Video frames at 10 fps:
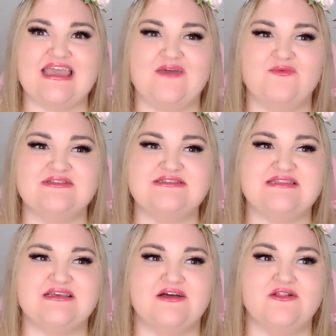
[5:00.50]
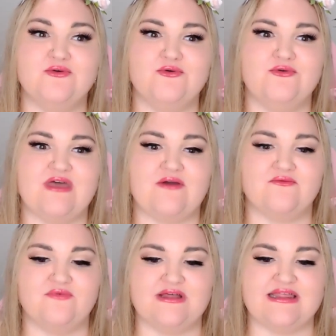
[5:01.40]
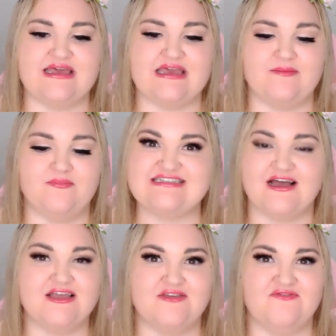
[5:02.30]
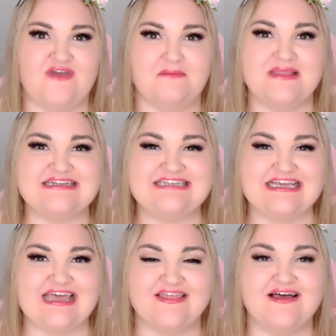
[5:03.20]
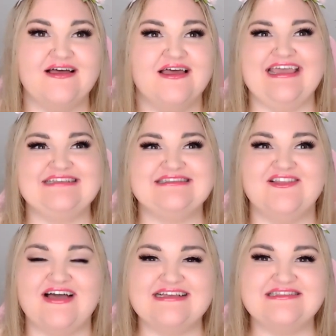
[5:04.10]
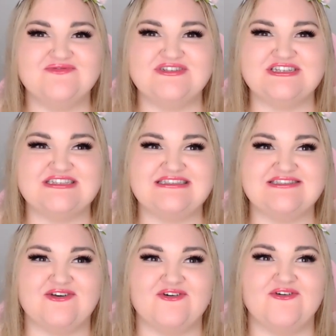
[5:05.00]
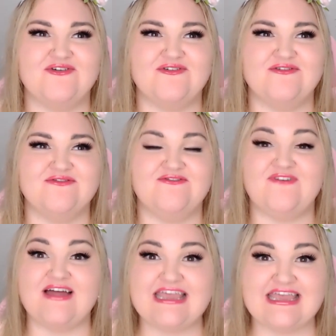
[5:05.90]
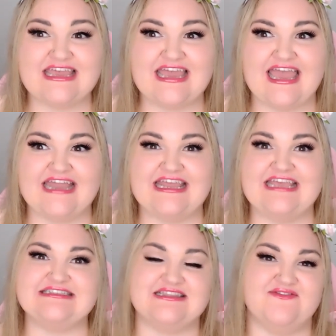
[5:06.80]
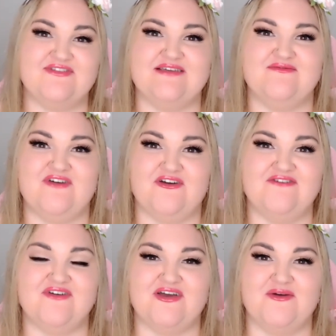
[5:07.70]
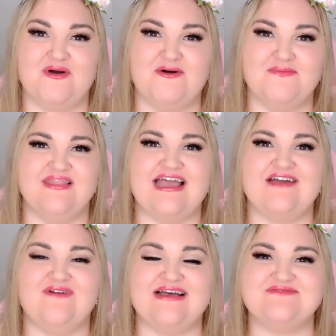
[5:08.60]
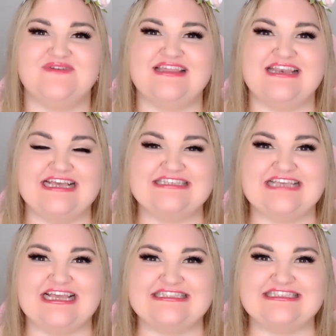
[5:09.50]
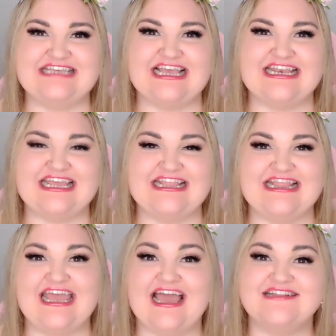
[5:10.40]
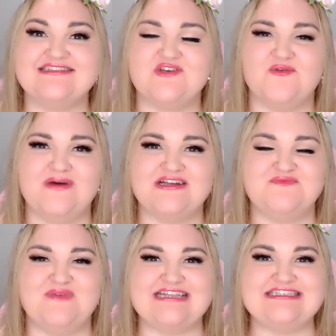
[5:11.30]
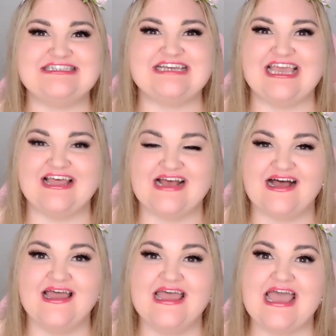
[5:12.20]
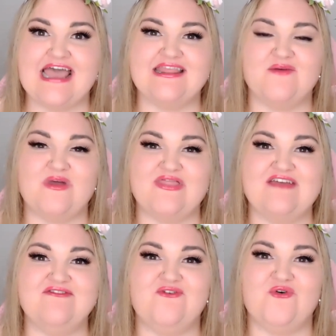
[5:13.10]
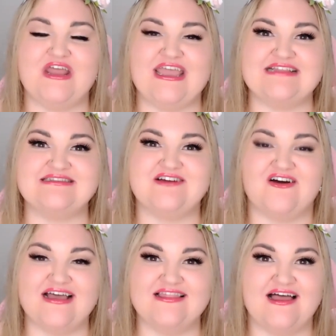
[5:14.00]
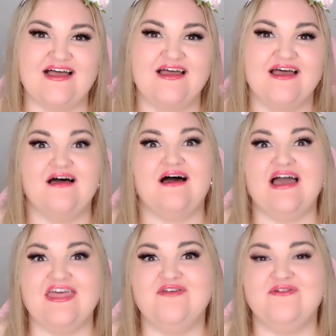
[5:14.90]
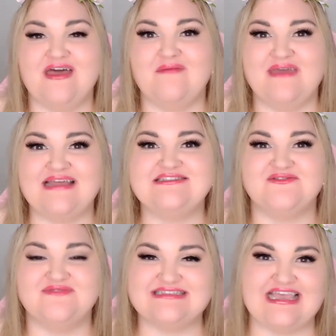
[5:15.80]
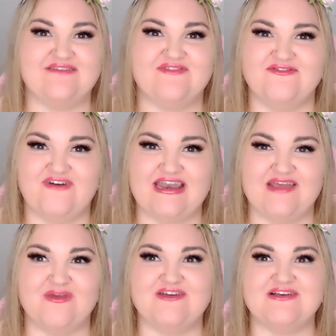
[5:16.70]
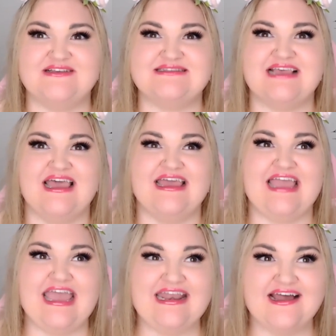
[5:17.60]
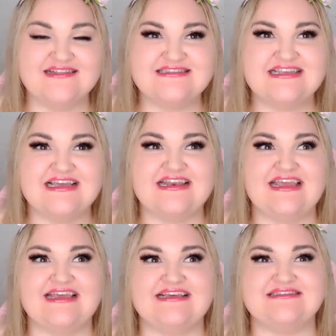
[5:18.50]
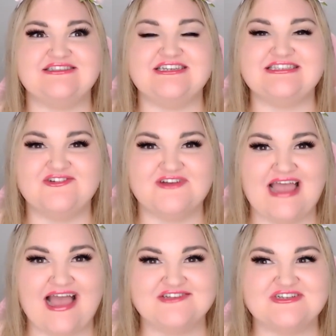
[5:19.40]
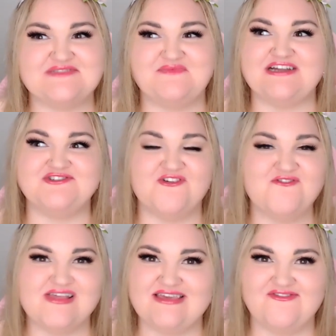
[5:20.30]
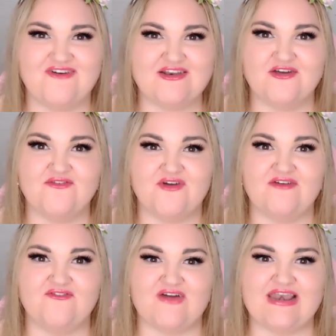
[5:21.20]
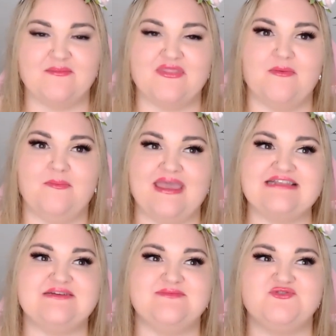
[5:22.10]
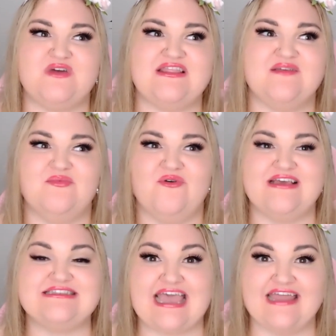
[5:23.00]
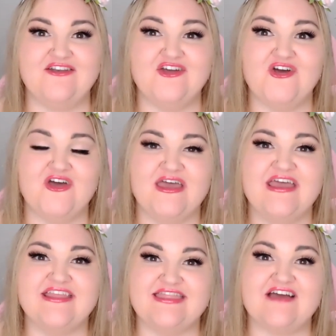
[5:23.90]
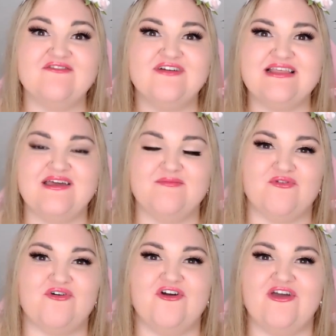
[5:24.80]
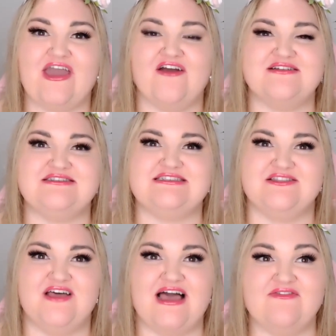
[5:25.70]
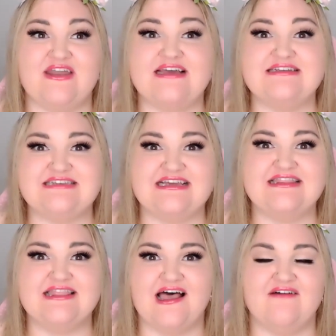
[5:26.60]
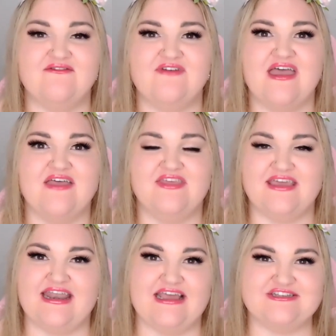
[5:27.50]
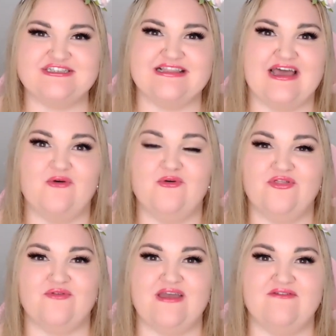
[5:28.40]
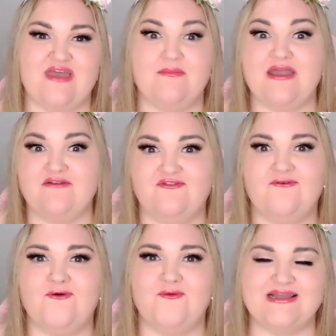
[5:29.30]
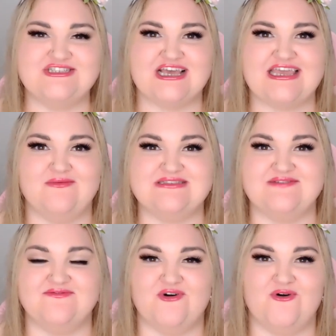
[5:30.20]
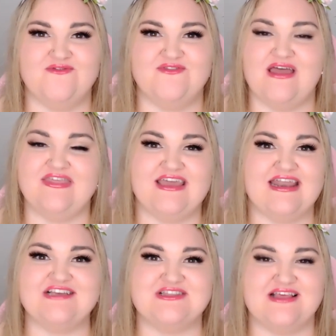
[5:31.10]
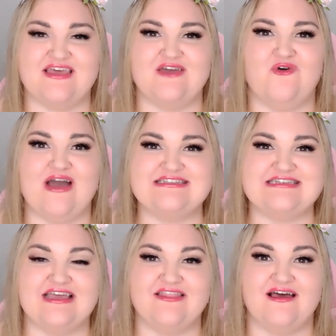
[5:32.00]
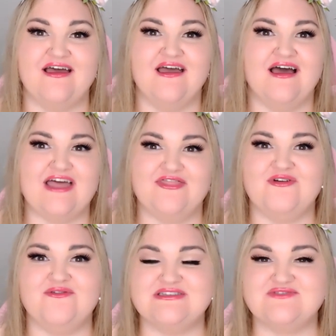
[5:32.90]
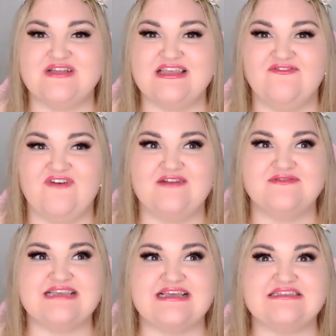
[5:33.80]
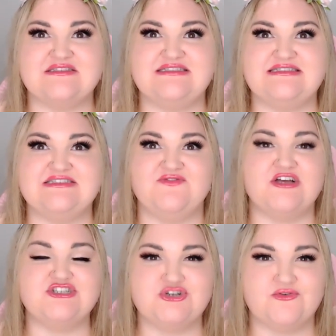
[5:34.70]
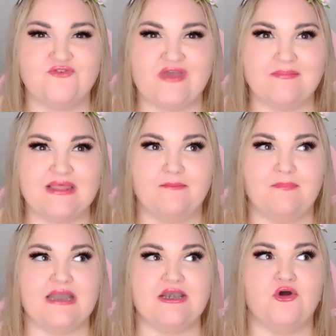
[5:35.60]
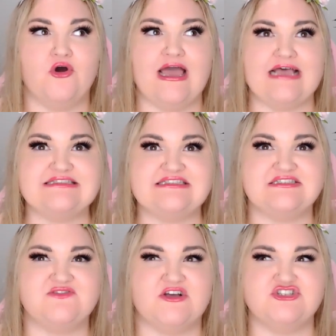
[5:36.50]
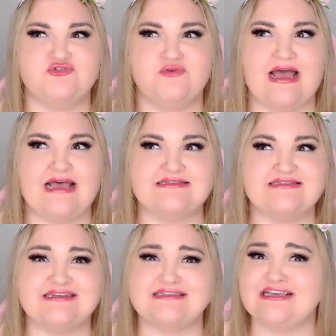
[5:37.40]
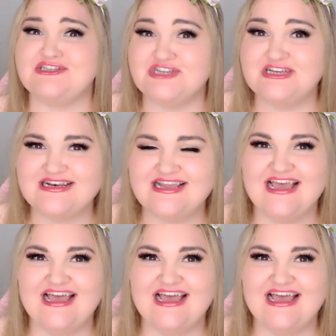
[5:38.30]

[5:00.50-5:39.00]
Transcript: he was the glue that really stuck the family together. His lines were just so funny and he delivered them very, very well. Likewise with Ness and Sandy, they had so much banter together. And then when they fought against Isla, I thought that banter was even funnier because Kate Hudson she's a good actress, but I don't really find her very funny. But the banter between the boys and her, that really brought her character to life. And I did love the connection that all three of them and four, when Jackie was involved, the connection that they all had together. I thought it was really fun. It was like this dysfunctional family, but not as dysfunctional as Succession.